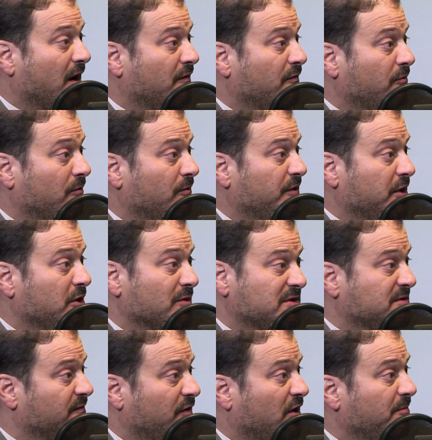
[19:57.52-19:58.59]
of the
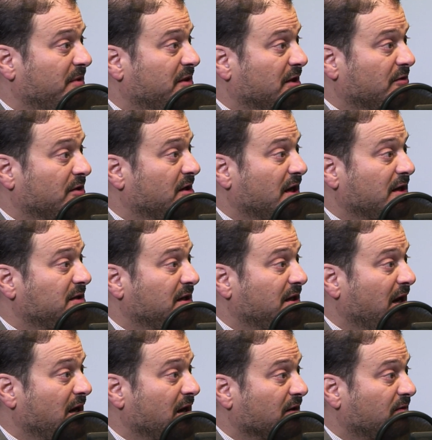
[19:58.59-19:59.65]
U.S. involvement there in the
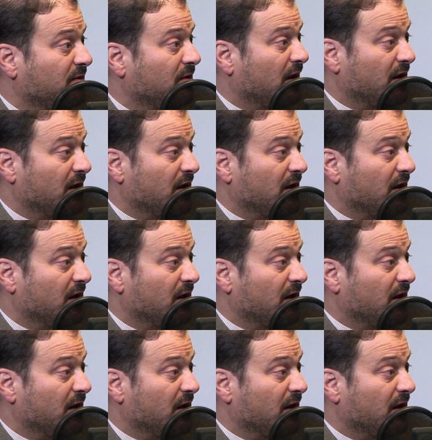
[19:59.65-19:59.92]
1980s.